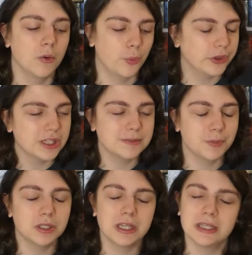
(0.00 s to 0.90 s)
what this
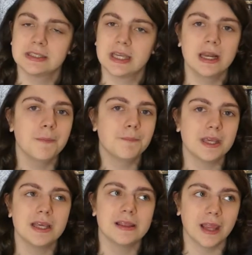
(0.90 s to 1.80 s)
book is going to
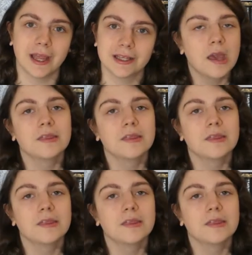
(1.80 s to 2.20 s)
be like.